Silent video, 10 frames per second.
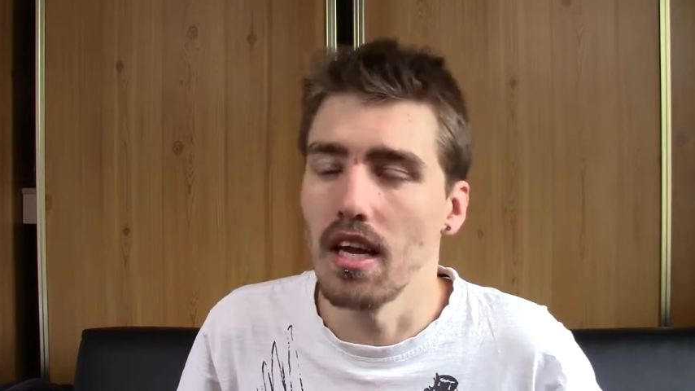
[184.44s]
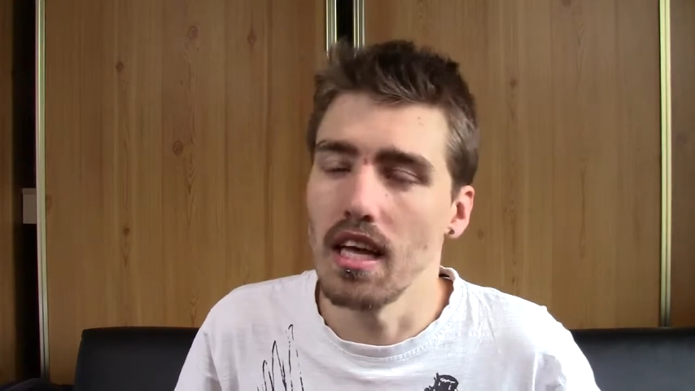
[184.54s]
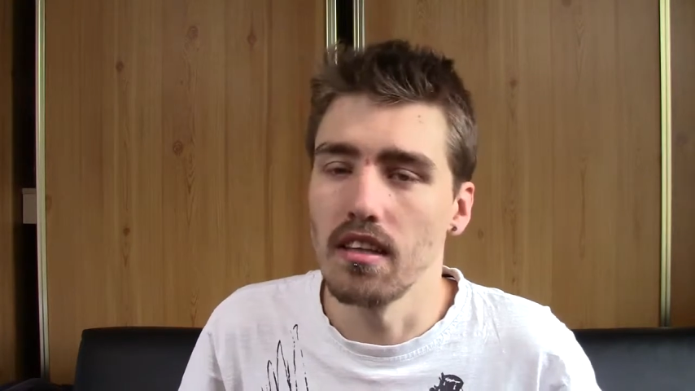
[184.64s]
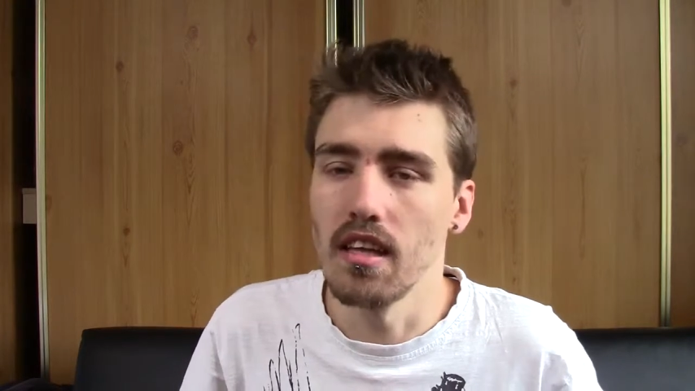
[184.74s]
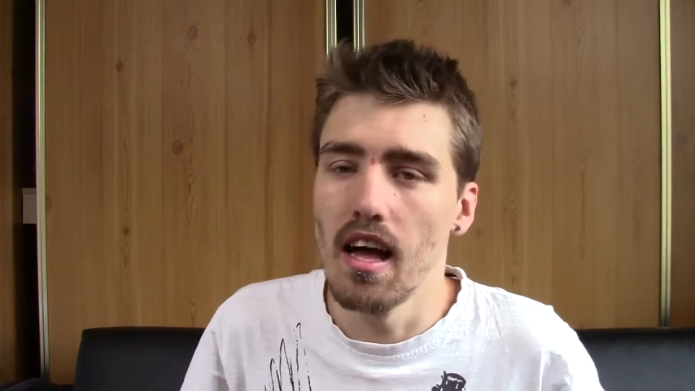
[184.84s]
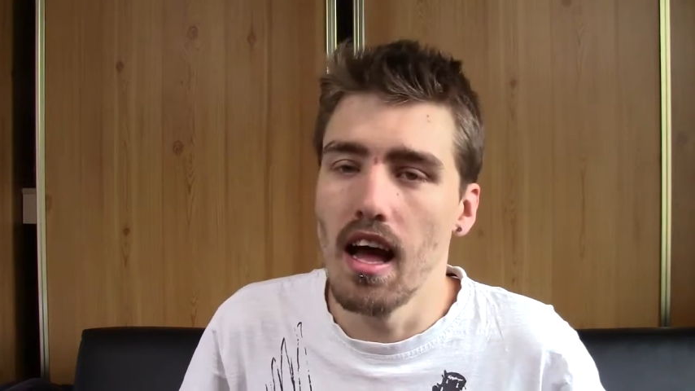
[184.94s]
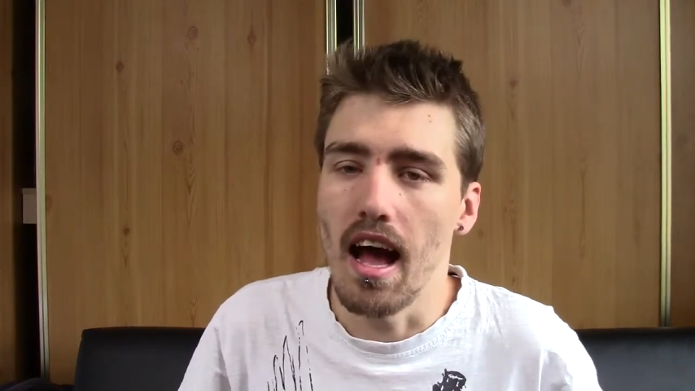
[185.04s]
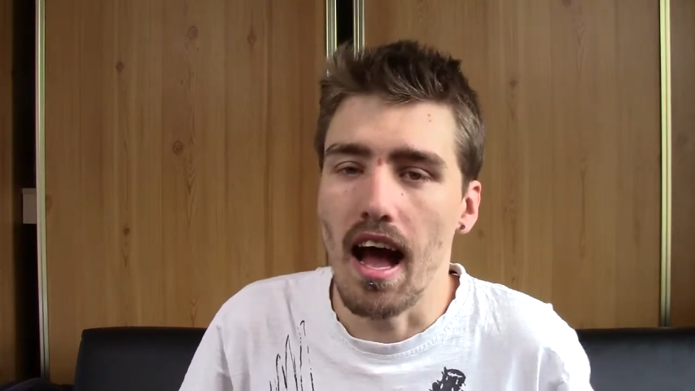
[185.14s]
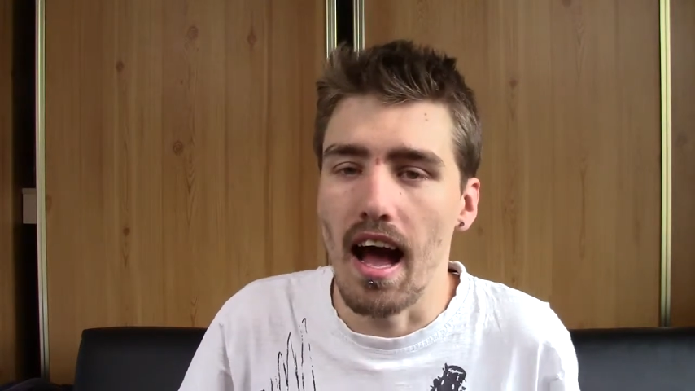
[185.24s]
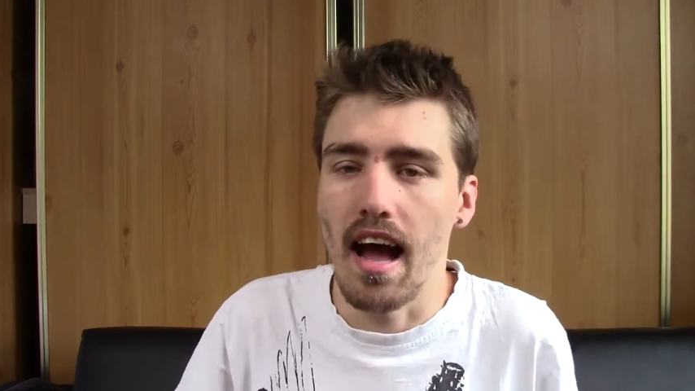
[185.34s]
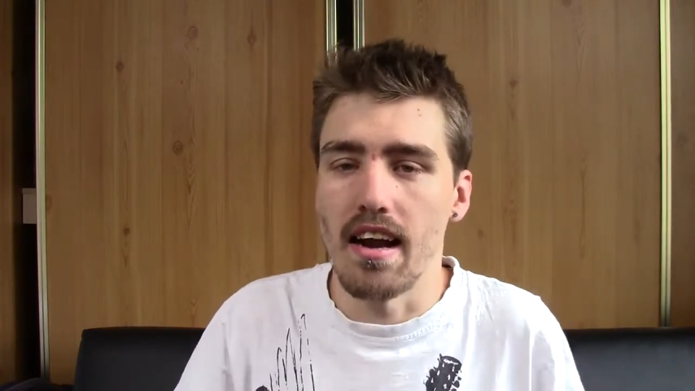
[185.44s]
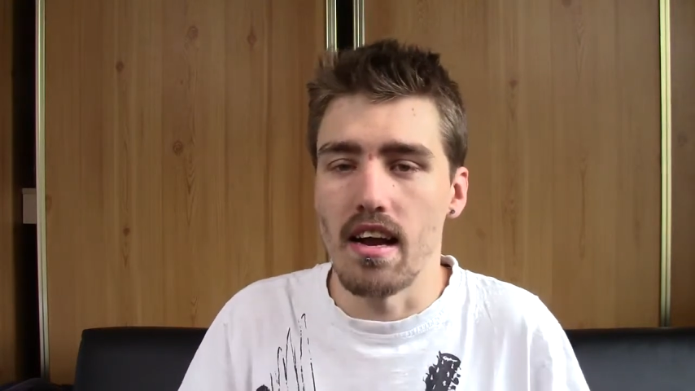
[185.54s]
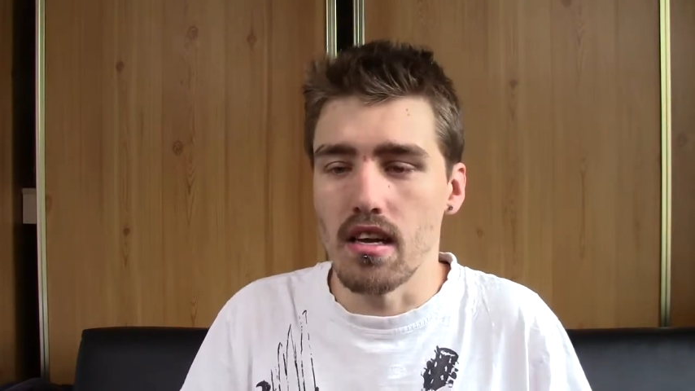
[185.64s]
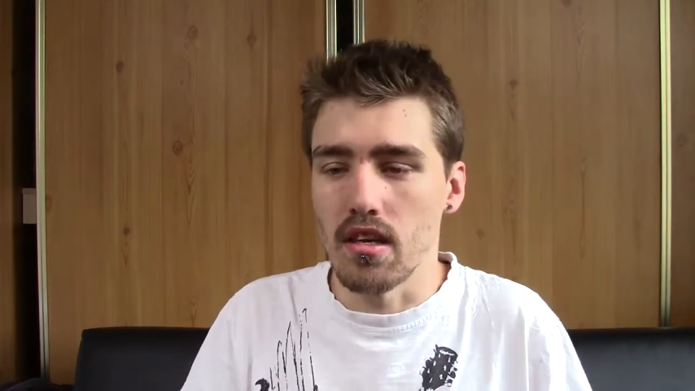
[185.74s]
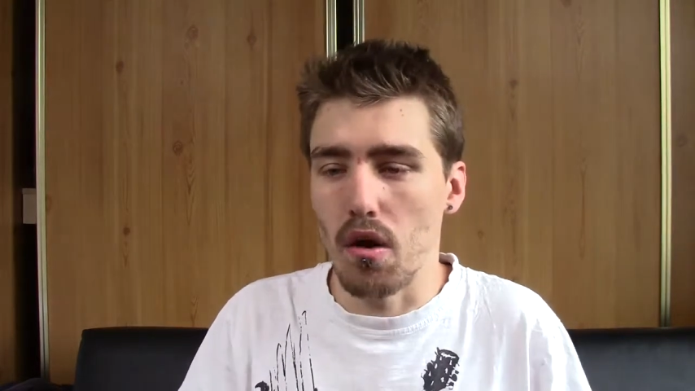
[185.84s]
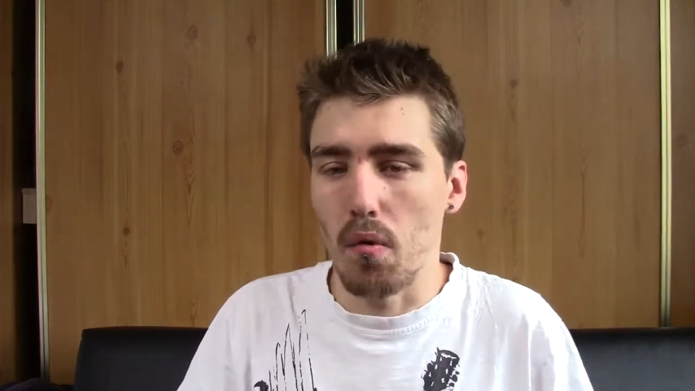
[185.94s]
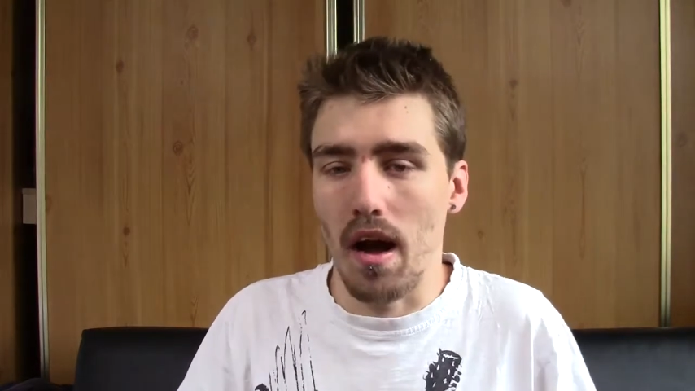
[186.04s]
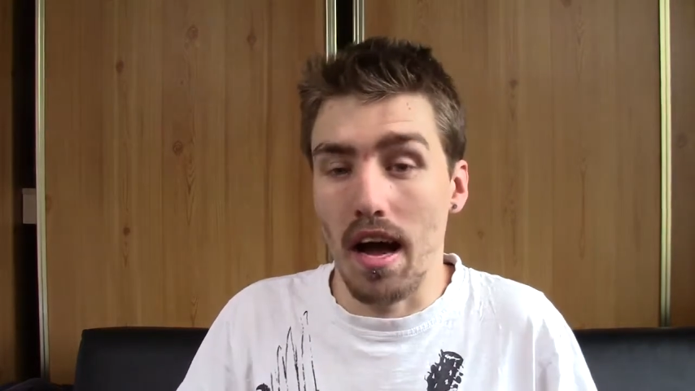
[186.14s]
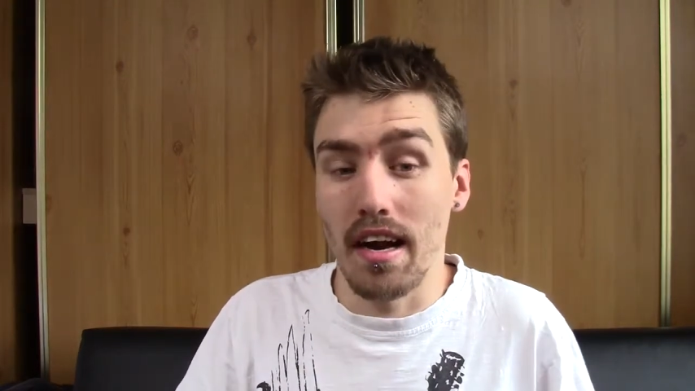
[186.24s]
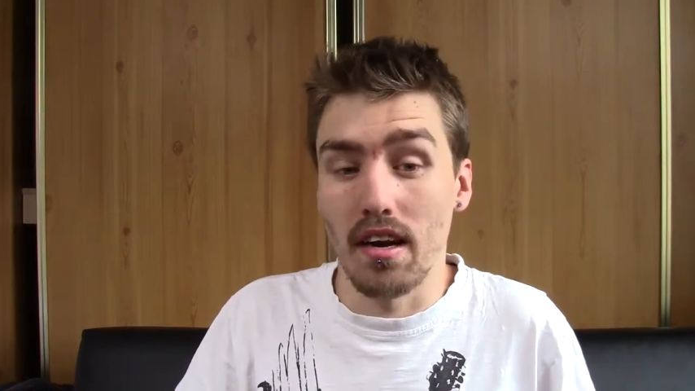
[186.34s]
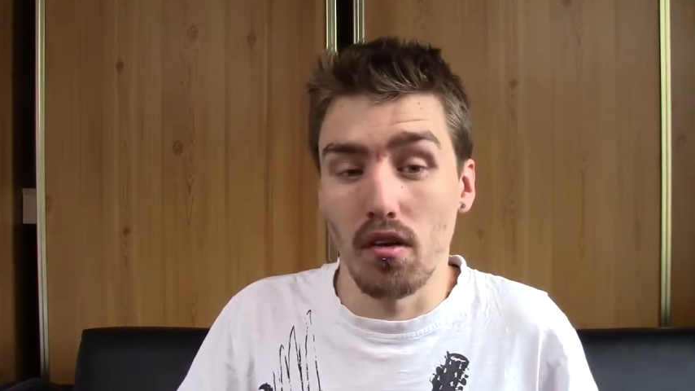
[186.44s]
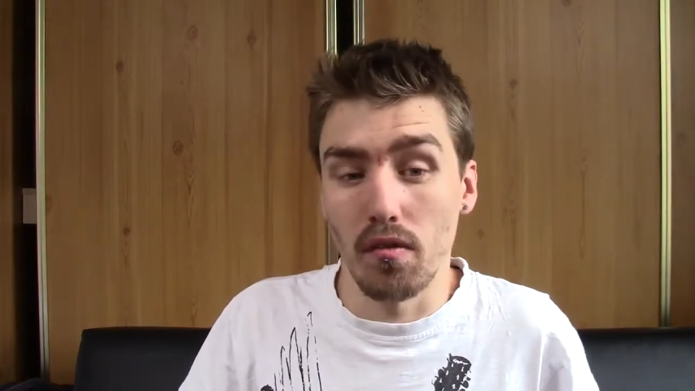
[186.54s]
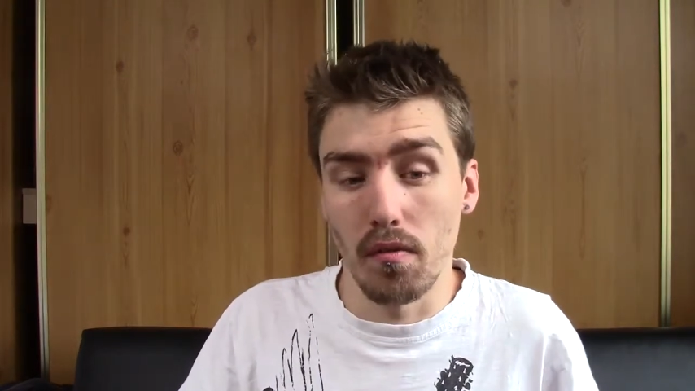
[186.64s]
minutes and go and